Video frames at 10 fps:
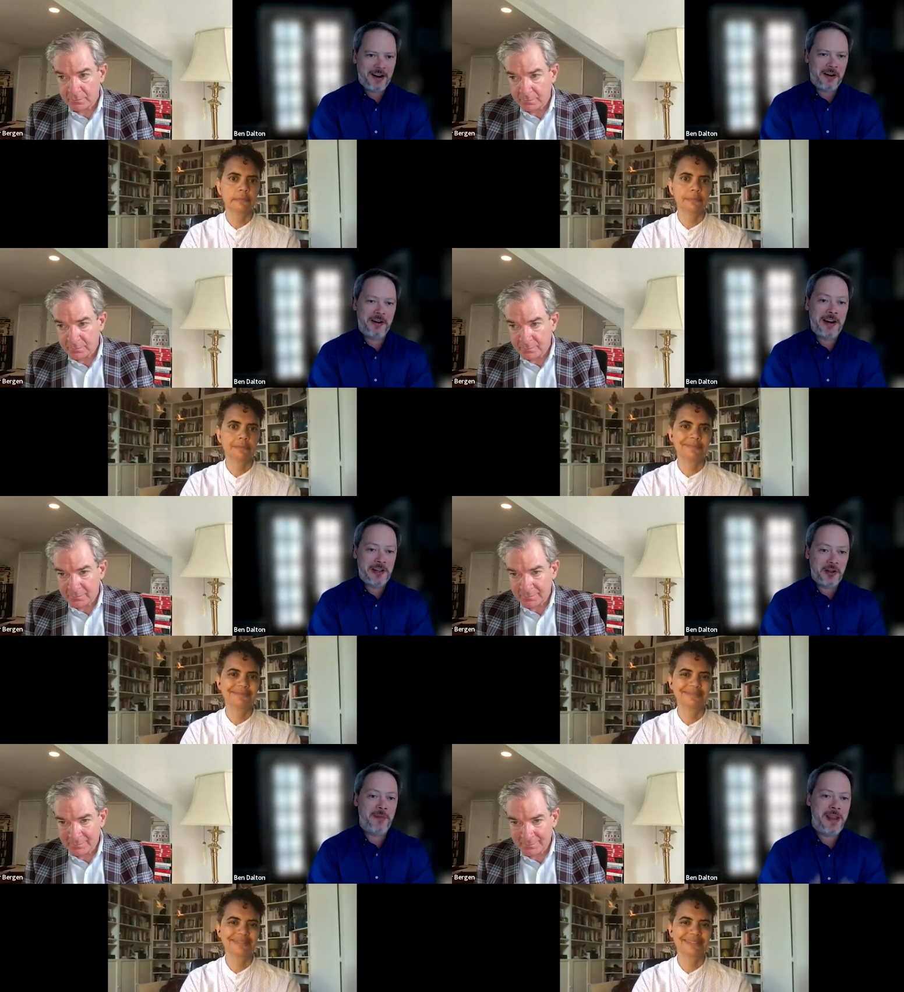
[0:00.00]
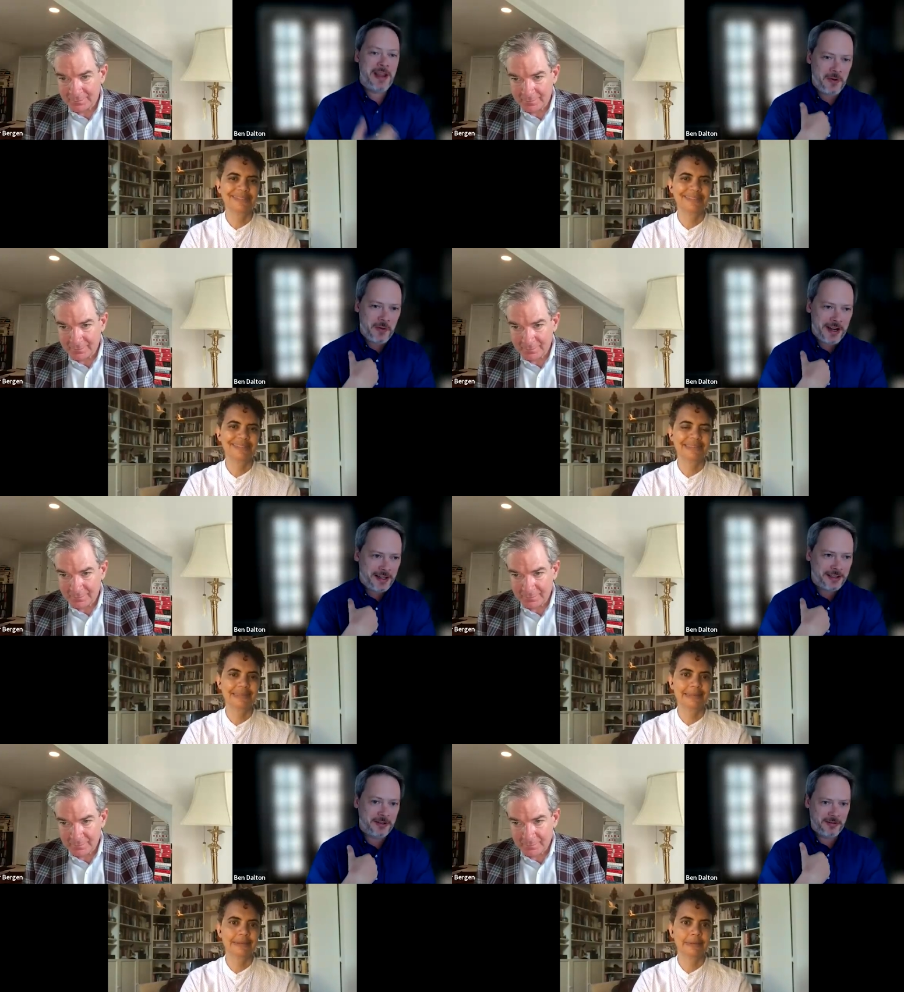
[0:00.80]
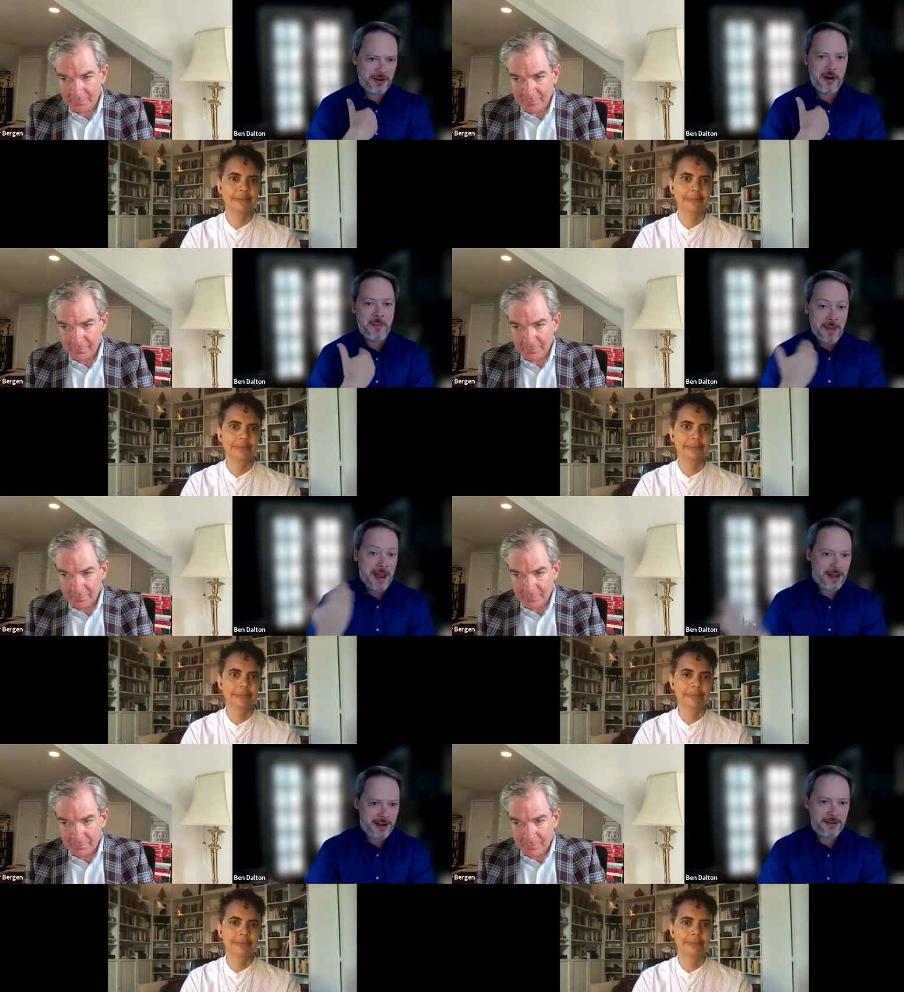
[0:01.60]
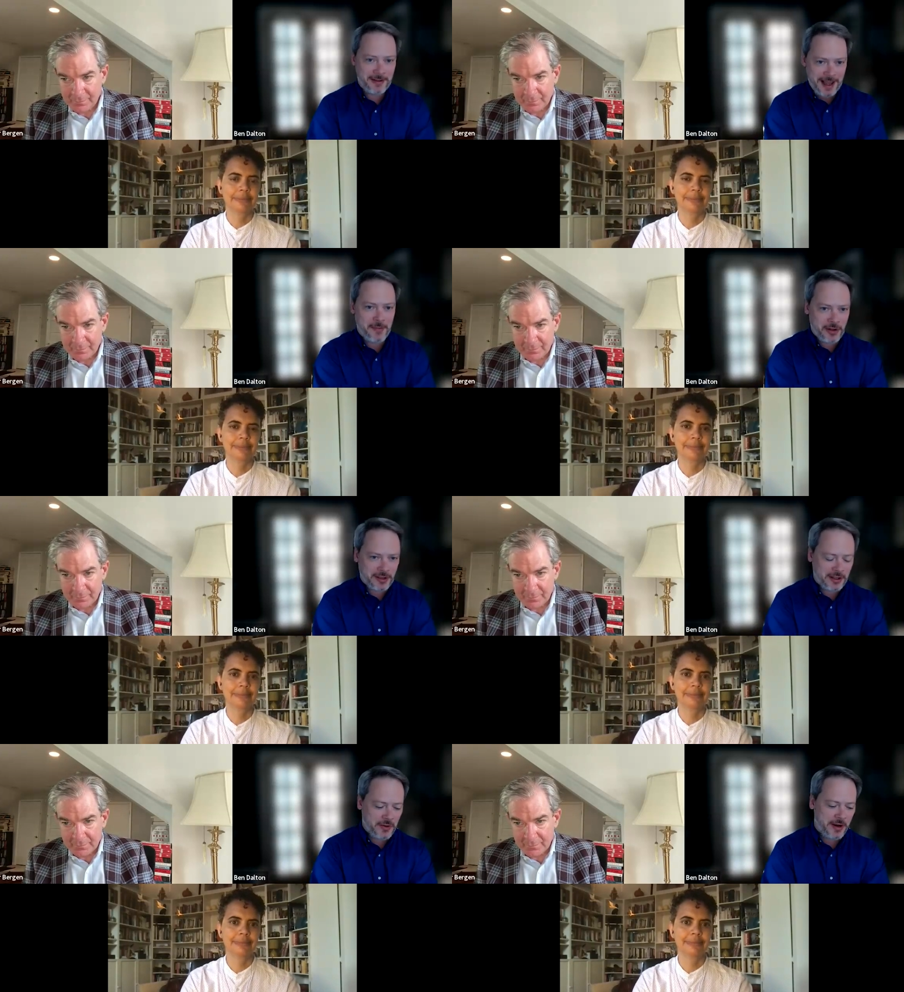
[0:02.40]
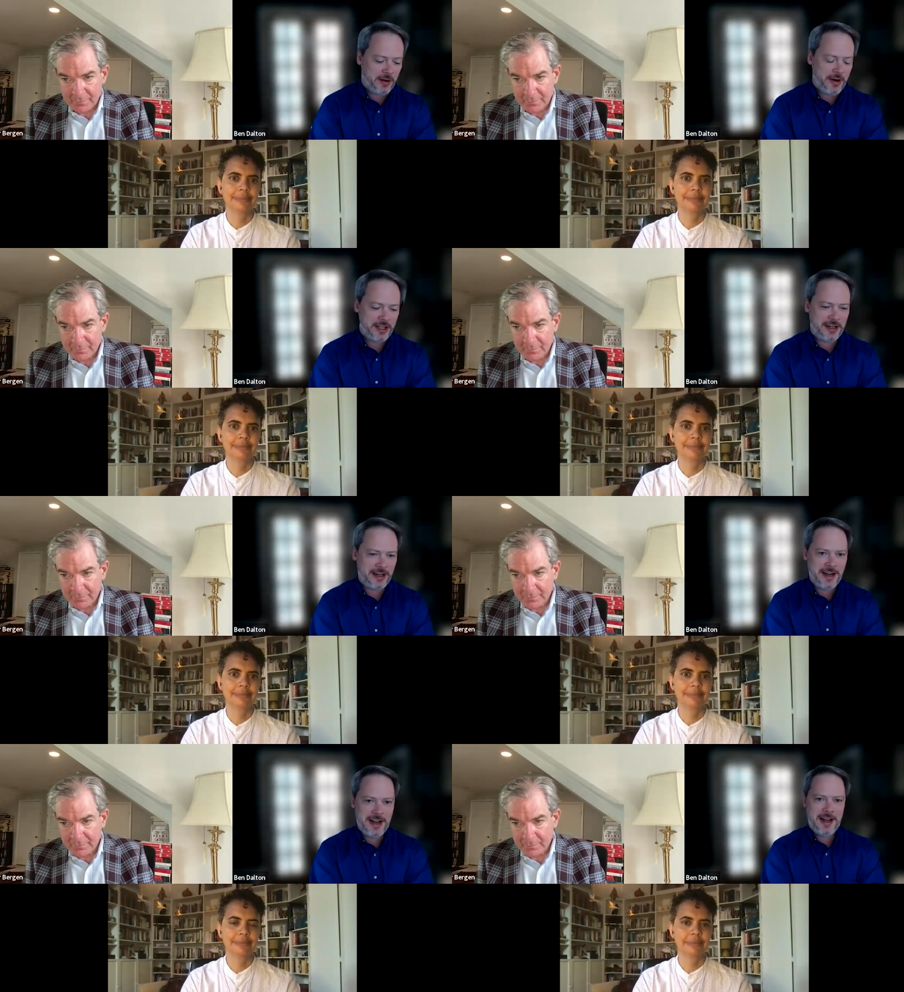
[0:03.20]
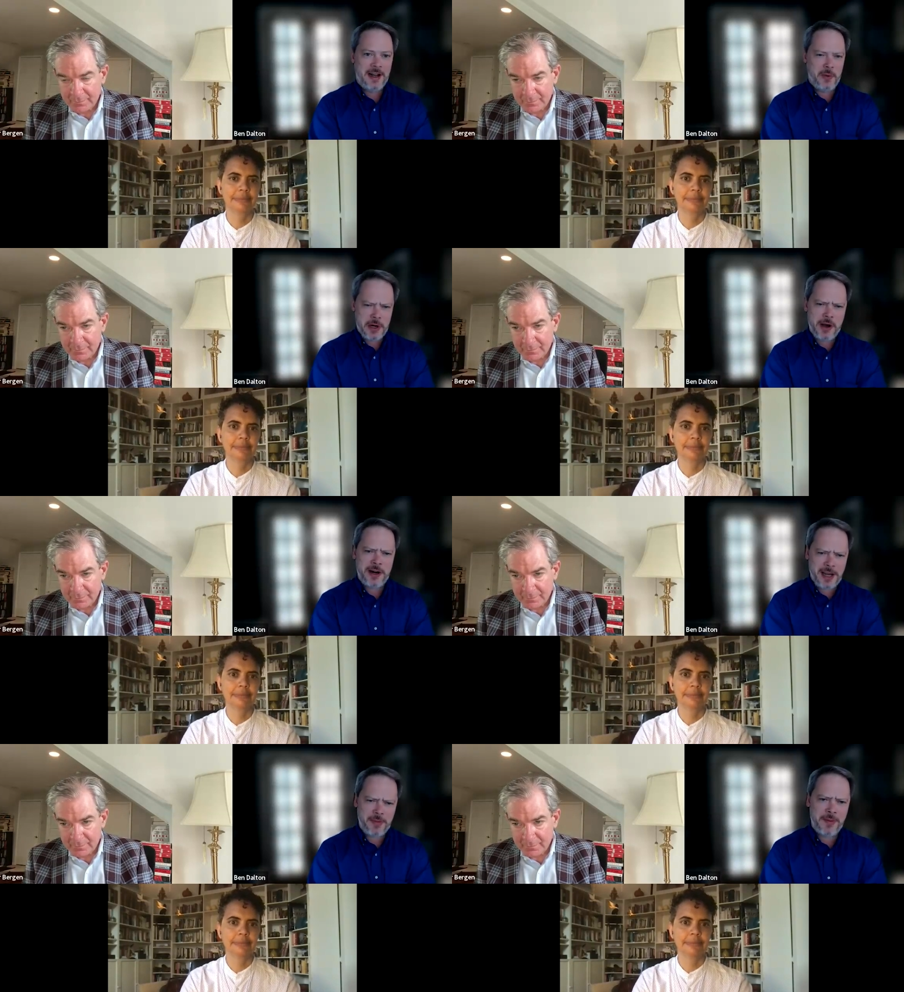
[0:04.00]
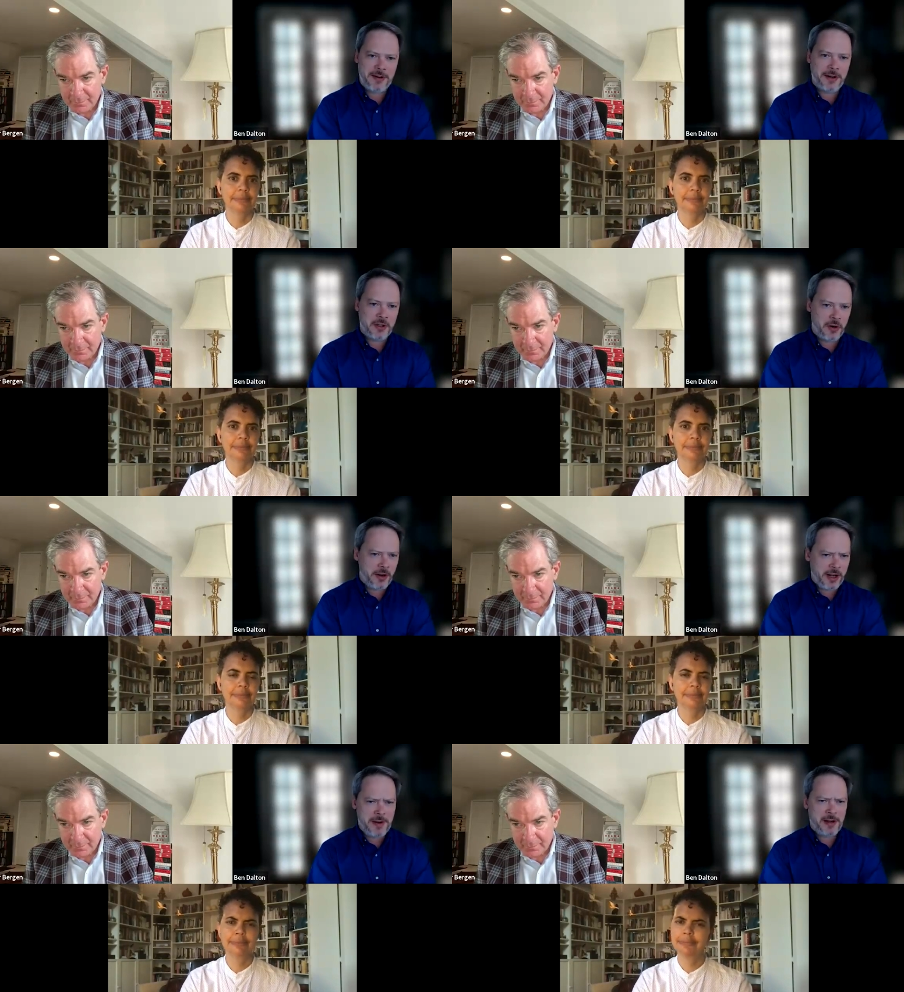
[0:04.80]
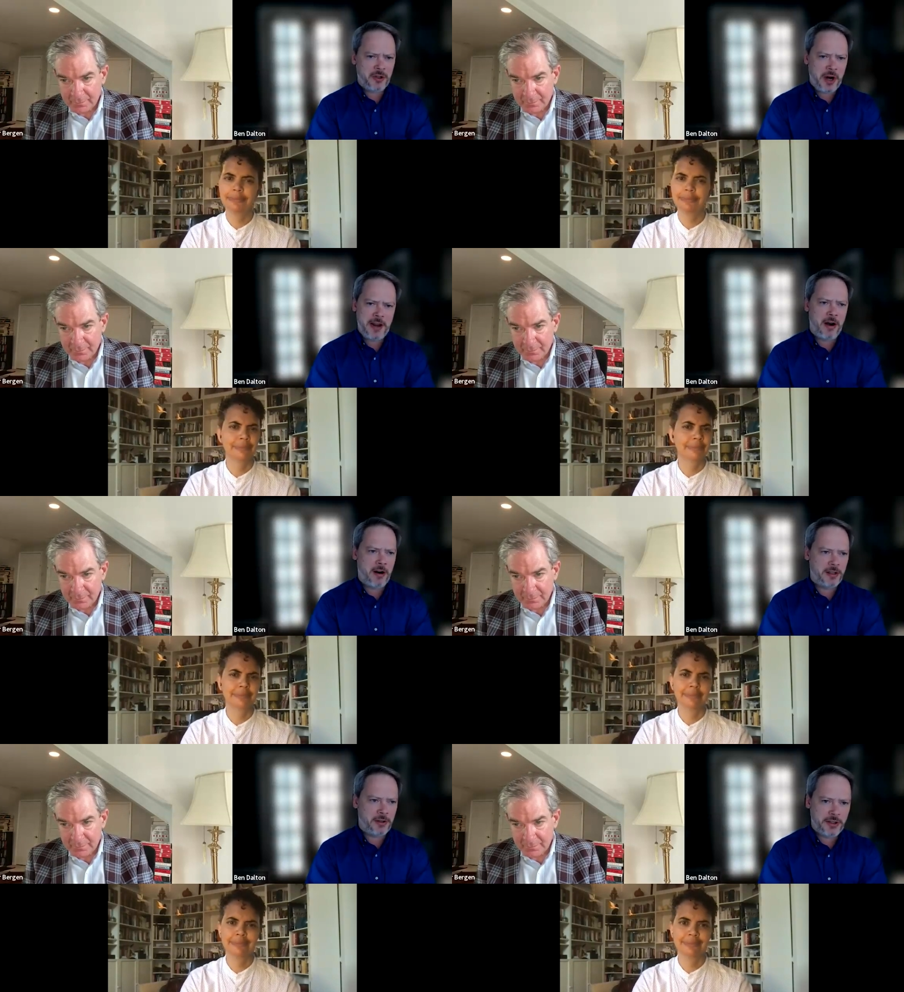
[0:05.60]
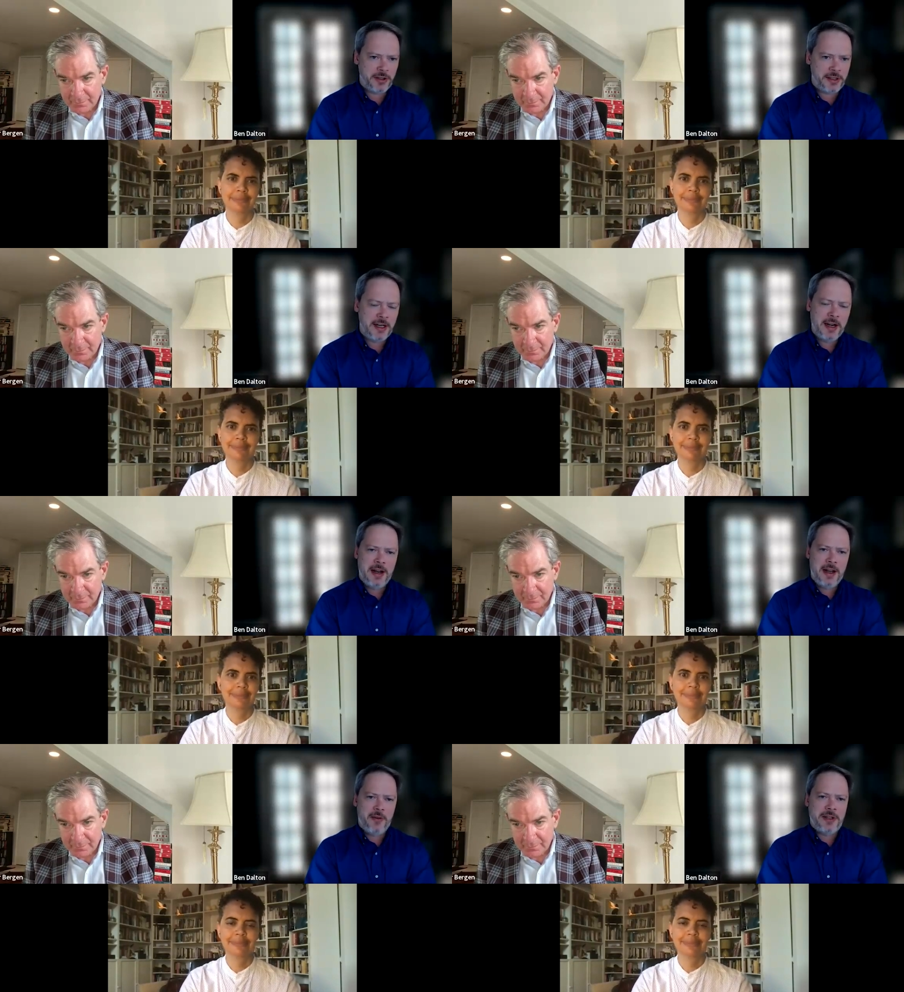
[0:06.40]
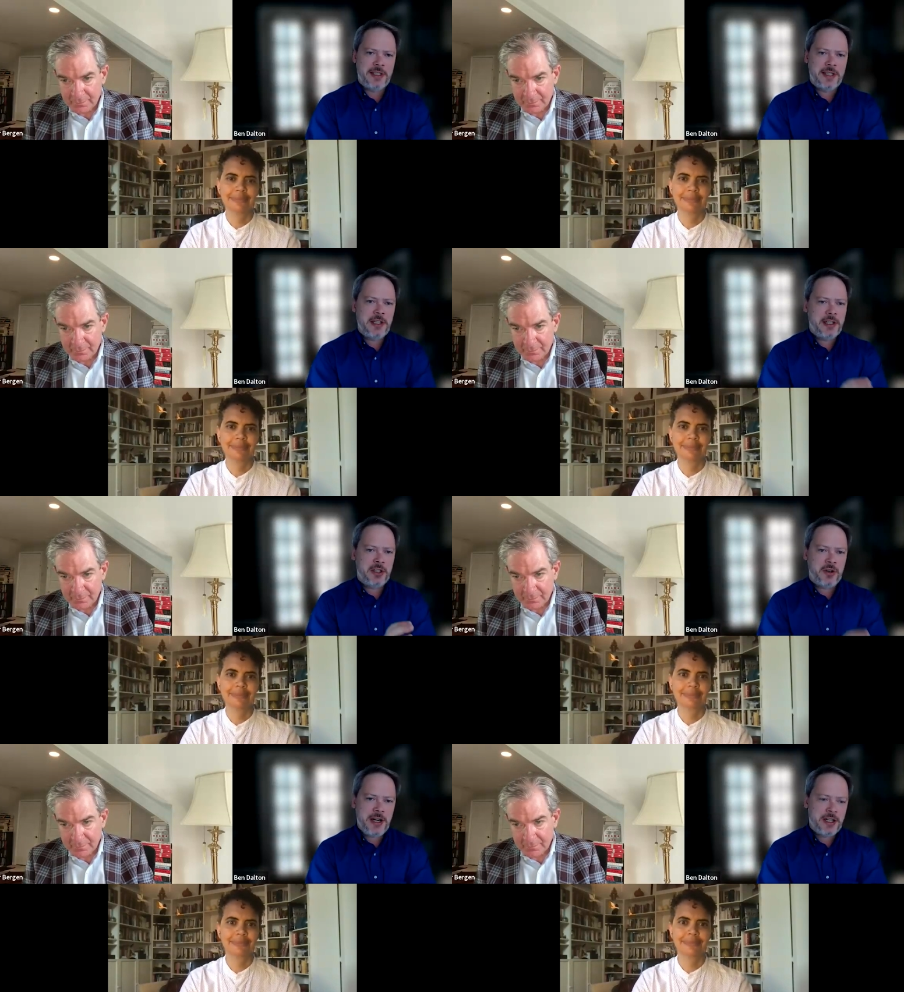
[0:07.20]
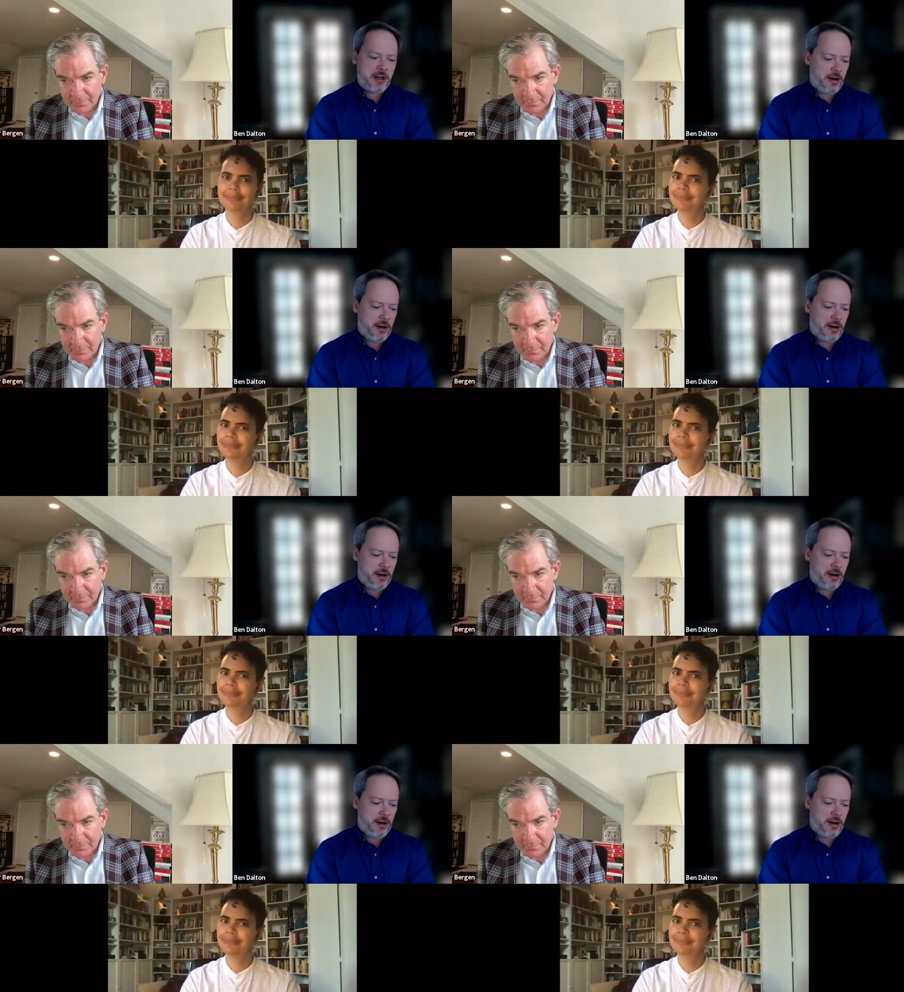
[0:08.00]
Speaker 1: not, aren't going to do to me what they just, you know, maybe came close to doing in Russia. We know how to keep them under control. They're going to be training our soldiers." Which is such a strange